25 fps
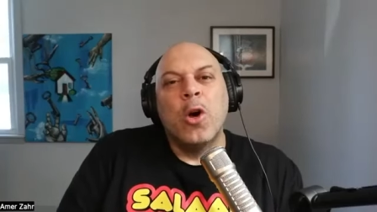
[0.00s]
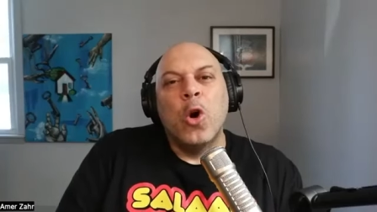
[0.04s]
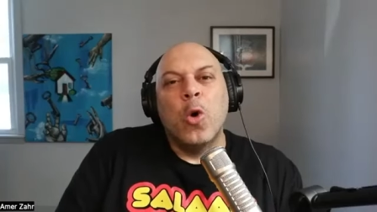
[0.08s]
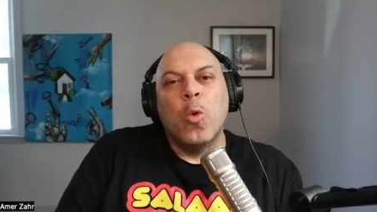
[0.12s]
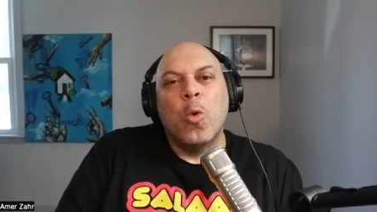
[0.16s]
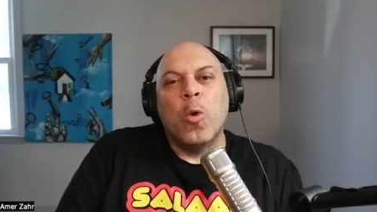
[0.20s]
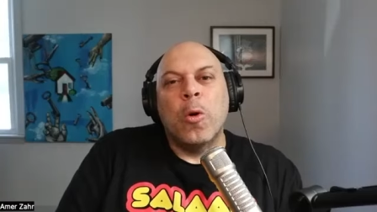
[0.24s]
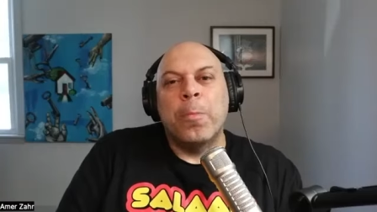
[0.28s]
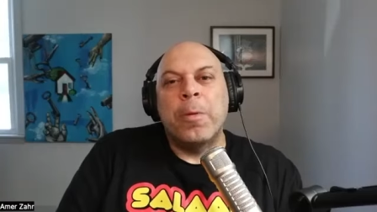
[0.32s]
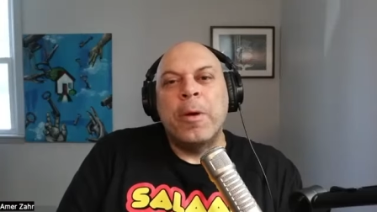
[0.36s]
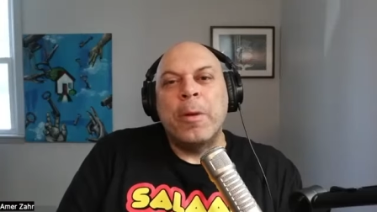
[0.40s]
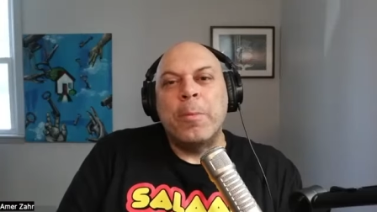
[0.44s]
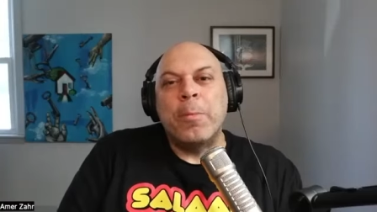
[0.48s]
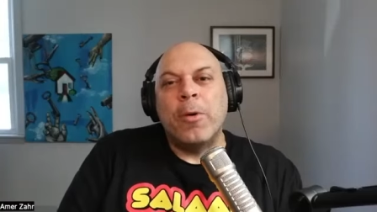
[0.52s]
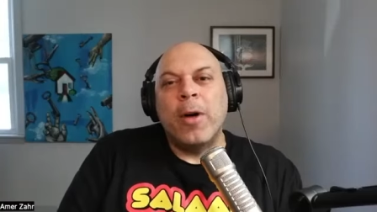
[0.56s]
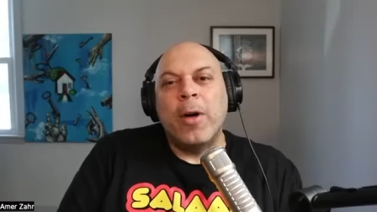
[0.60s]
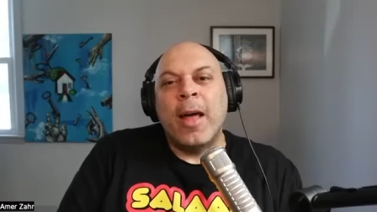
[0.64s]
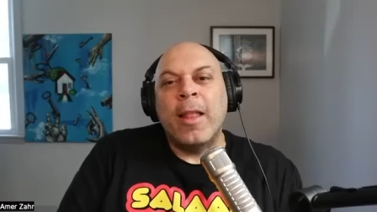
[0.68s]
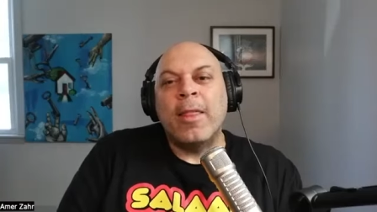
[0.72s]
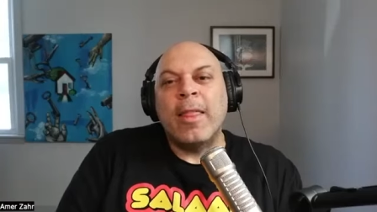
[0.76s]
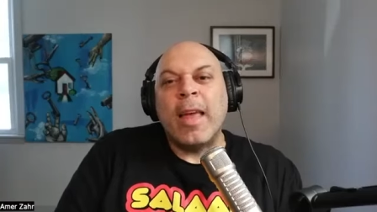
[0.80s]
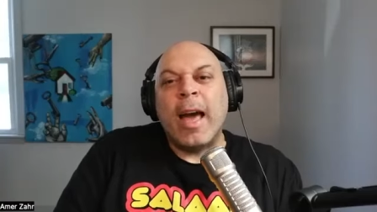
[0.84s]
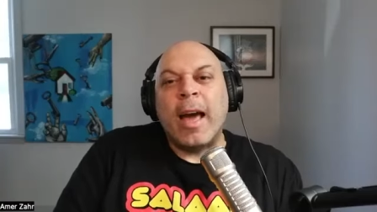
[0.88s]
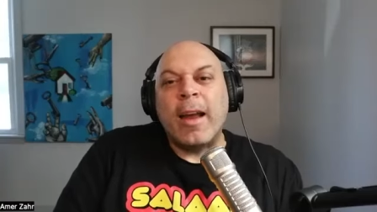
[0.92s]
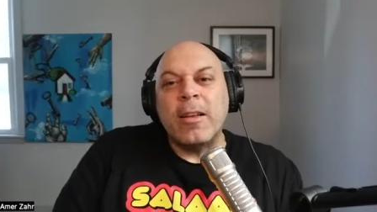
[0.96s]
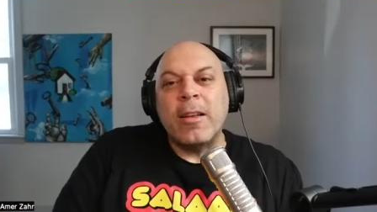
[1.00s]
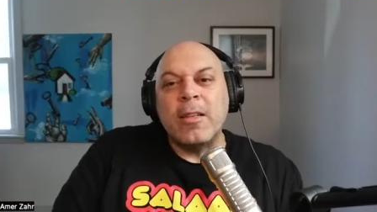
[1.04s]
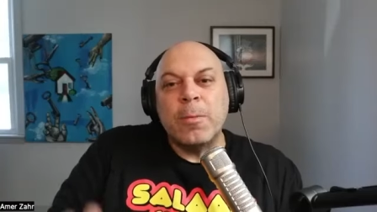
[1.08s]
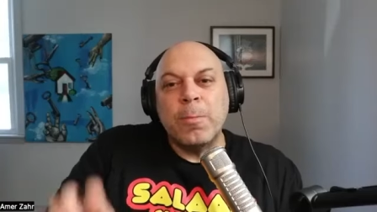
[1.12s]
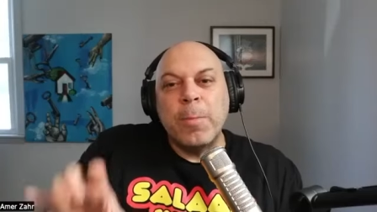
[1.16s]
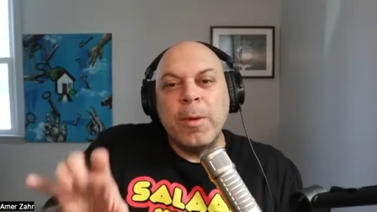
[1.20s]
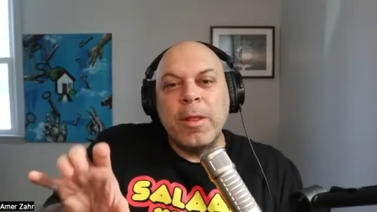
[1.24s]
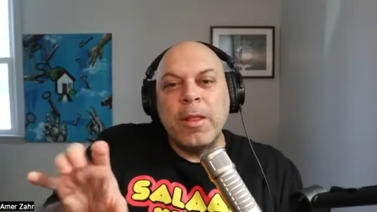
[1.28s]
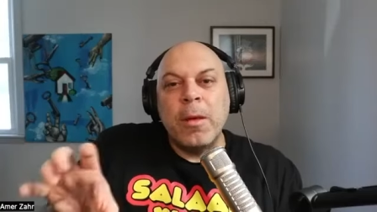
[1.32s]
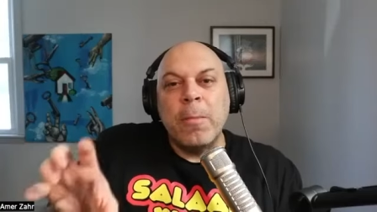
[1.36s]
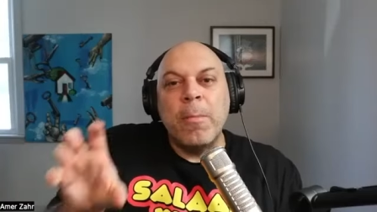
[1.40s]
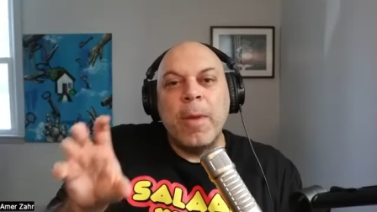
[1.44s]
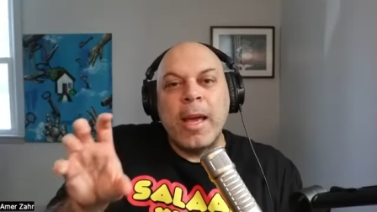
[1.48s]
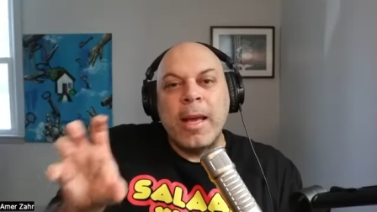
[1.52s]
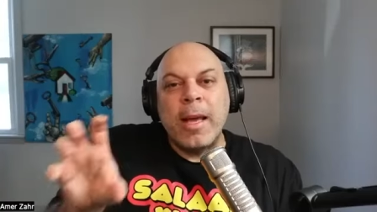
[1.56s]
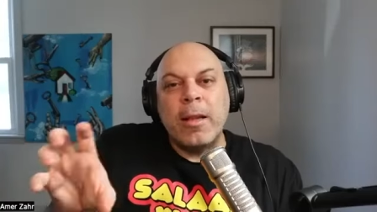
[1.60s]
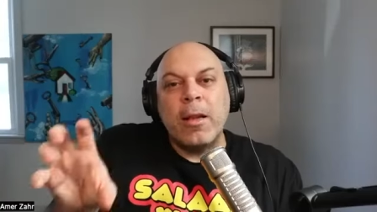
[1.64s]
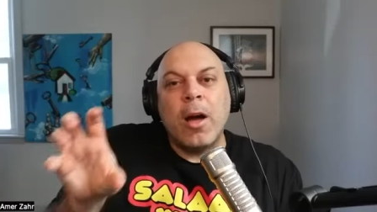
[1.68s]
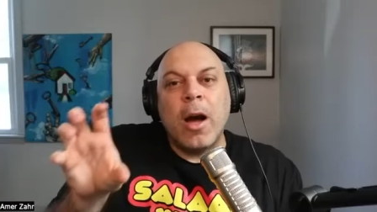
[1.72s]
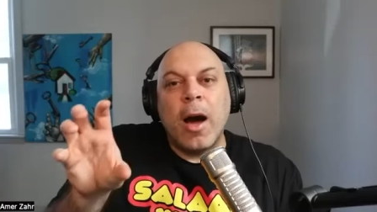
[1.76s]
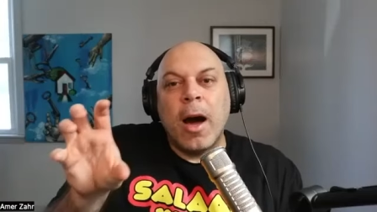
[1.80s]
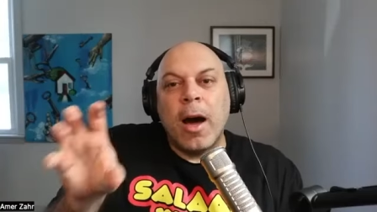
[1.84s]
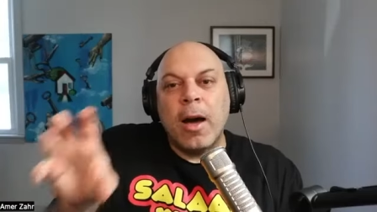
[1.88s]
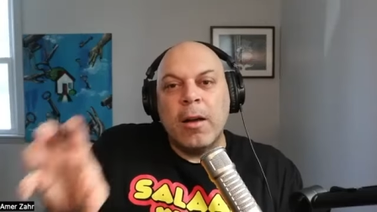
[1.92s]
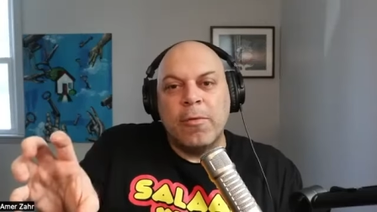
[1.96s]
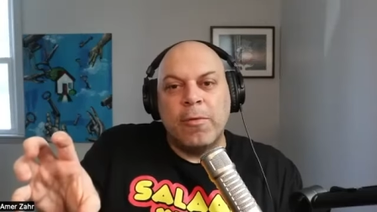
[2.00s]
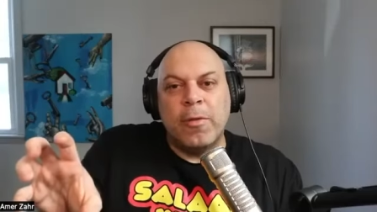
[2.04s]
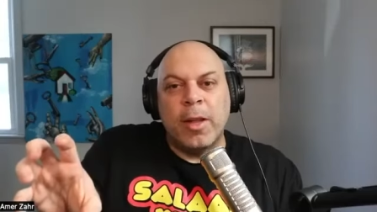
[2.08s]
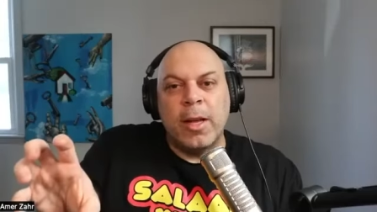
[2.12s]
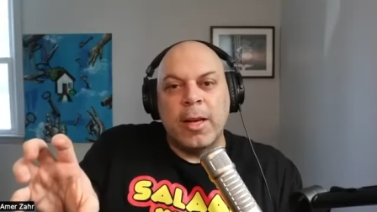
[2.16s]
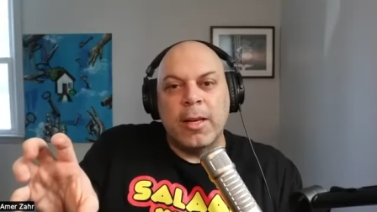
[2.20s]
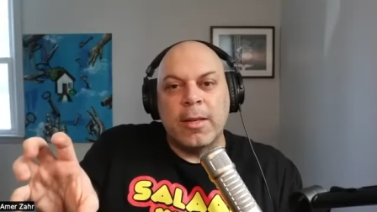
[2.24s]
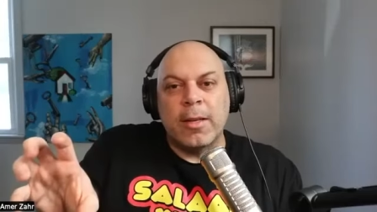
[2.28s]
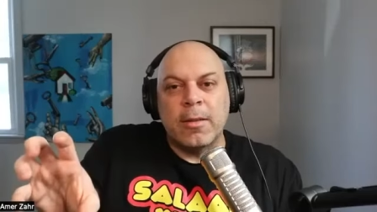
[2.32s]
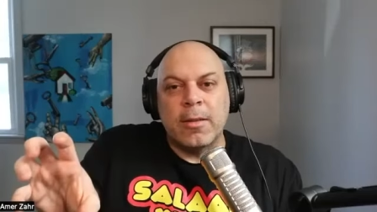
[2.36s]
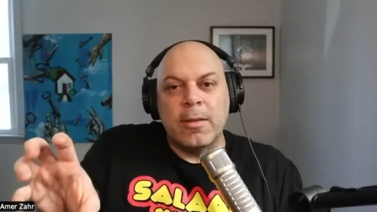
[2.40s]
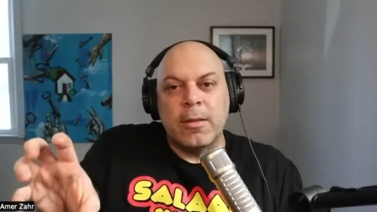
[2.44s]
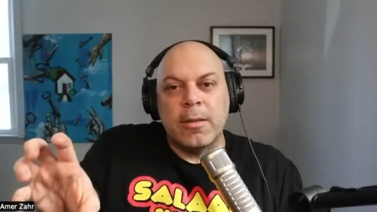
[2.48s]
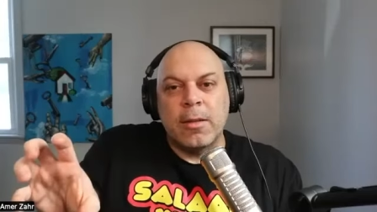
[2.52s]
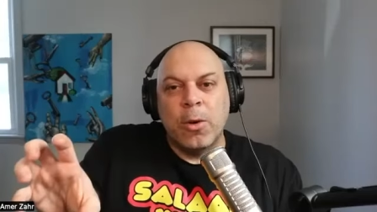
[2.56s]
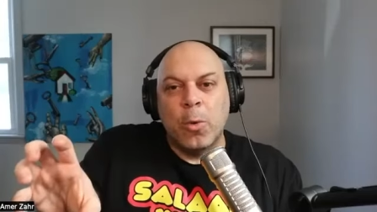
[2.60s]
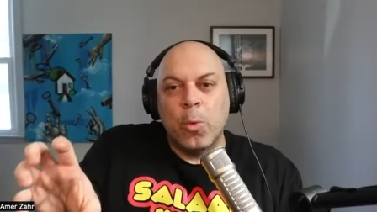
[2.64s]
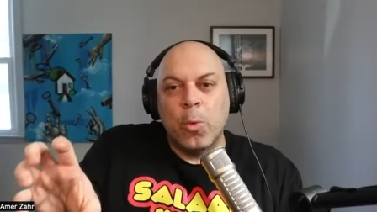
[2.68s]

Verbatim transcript: where people, and that has been the main conflicts